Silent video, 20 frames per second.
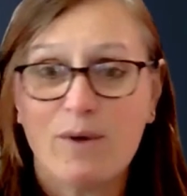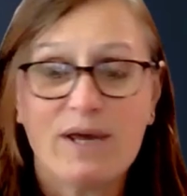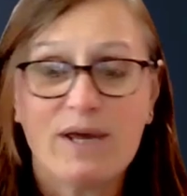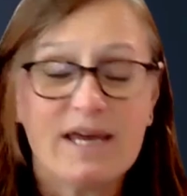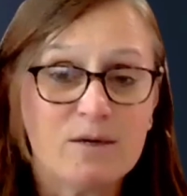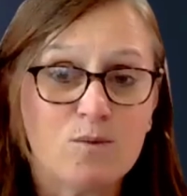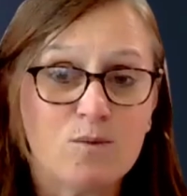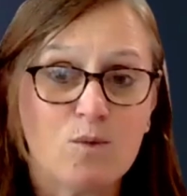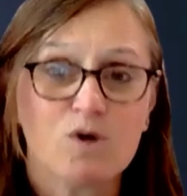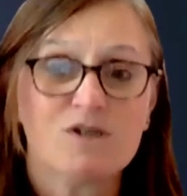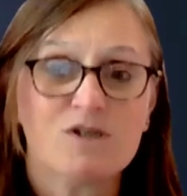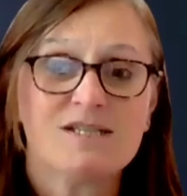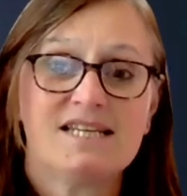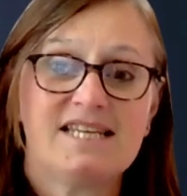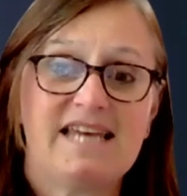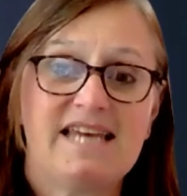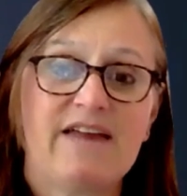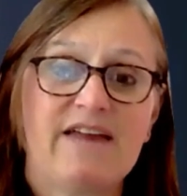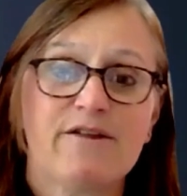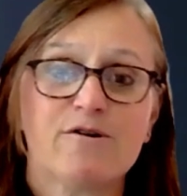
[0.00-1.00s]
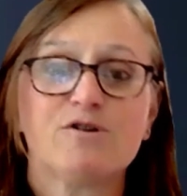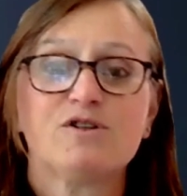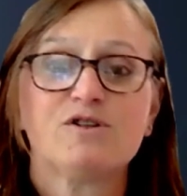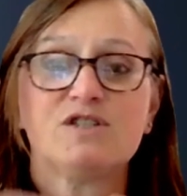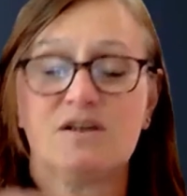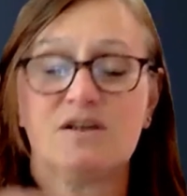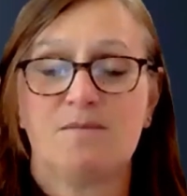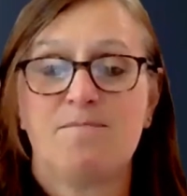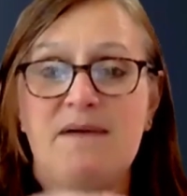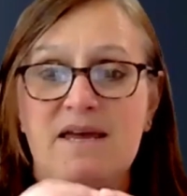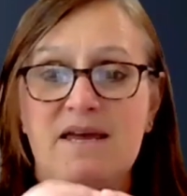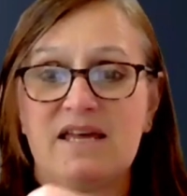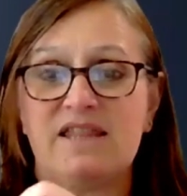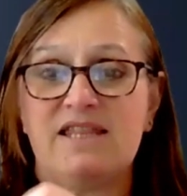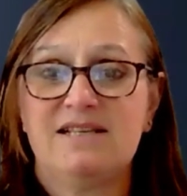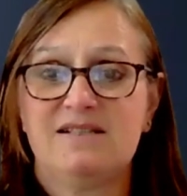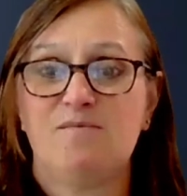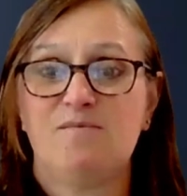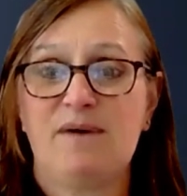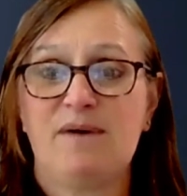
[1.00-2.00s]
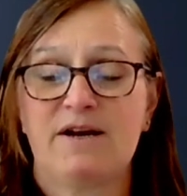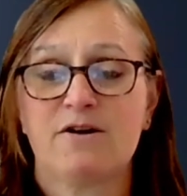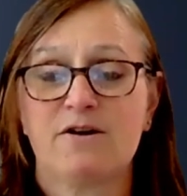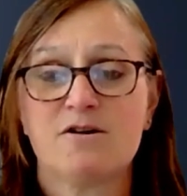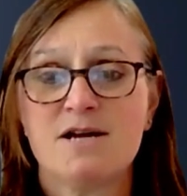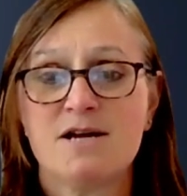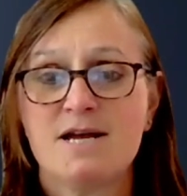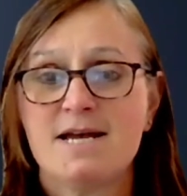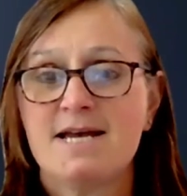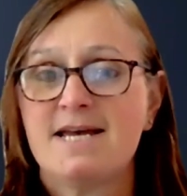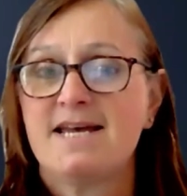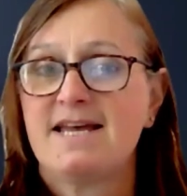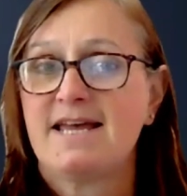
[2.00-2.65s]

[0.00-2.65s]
we can work together to make this better.